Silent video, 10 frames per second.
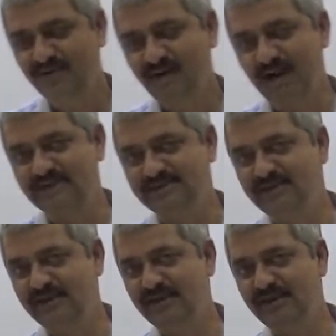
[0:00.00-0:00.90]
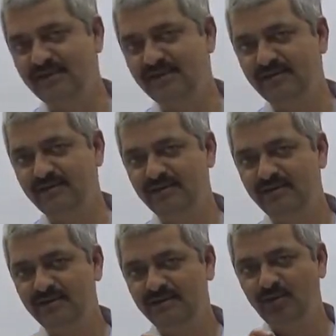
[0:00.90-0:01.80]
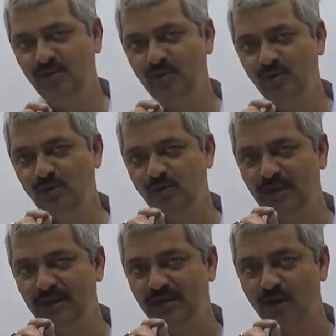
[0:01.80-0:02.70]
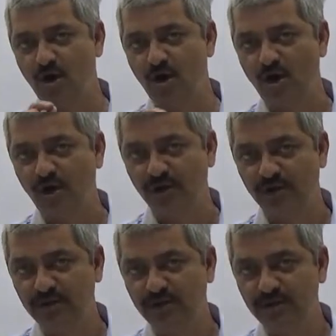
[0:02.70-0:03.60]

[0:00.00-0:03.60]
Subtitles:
I say you will not